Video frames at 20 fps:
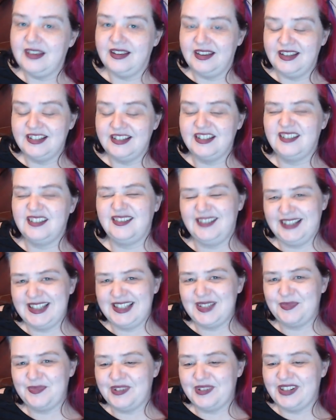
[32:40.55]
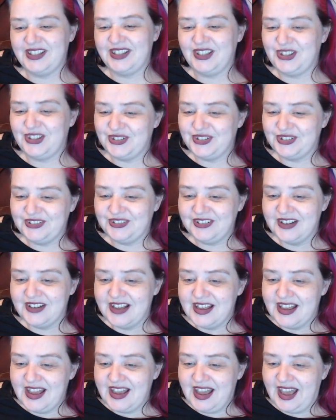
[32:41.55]
It is. That's pretty cool.
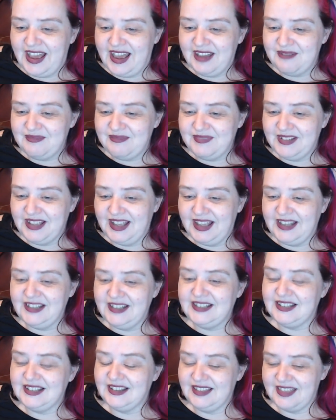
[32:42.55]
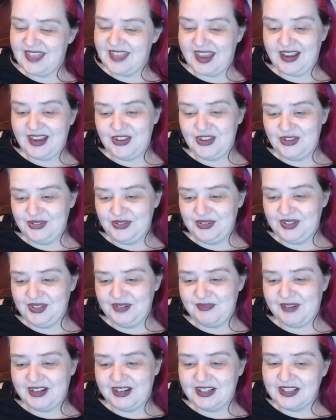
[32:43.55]
And thank you so
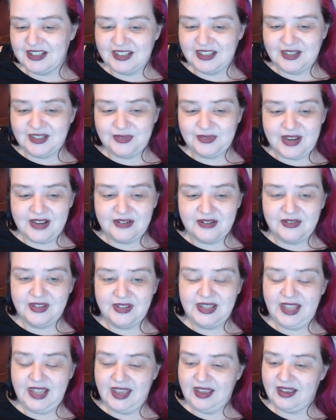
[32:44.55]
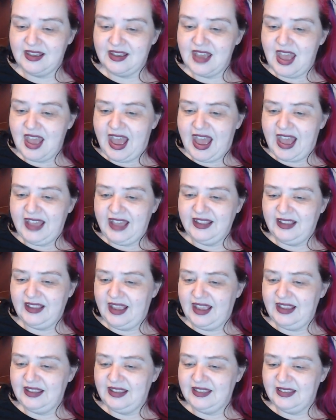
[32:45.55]
much as well. Yeah,
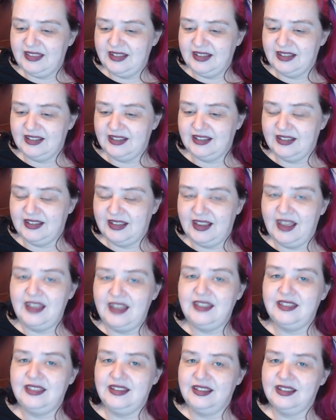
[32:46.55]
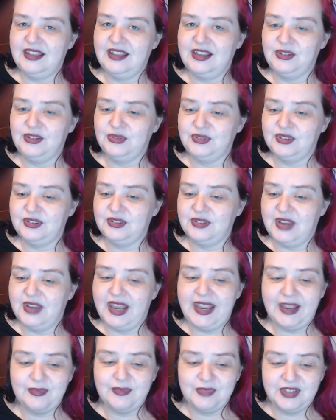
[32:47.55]
I think that'll do. I
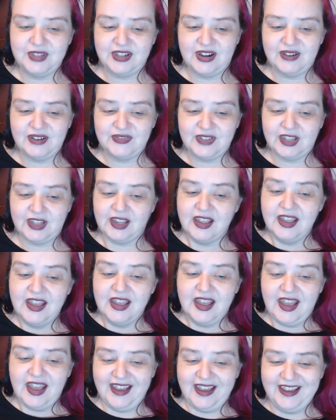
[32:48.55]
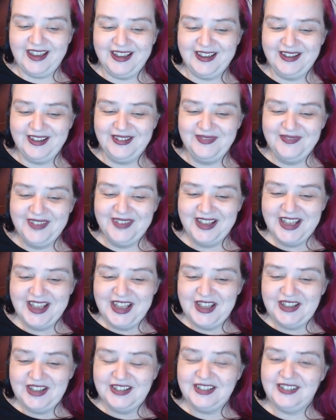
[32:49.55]
am starving.
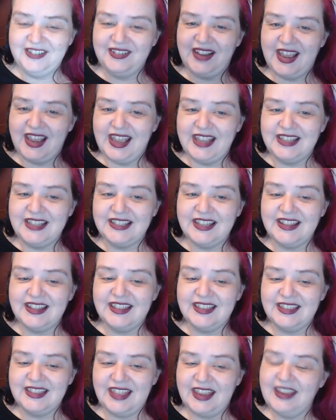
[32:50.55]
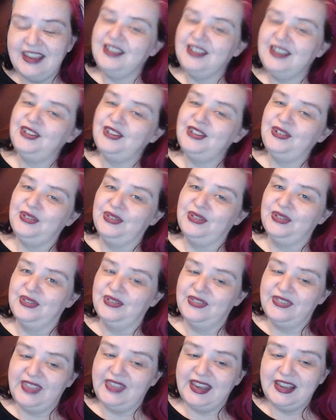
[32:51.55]
So guys, thank you
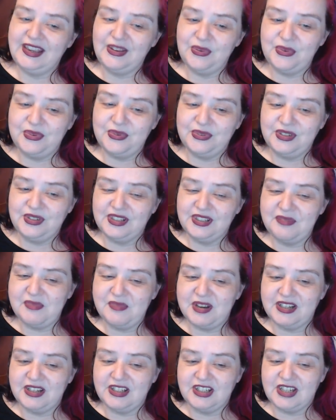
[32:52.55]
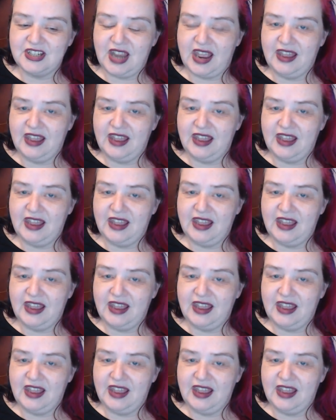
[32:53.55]
all so much.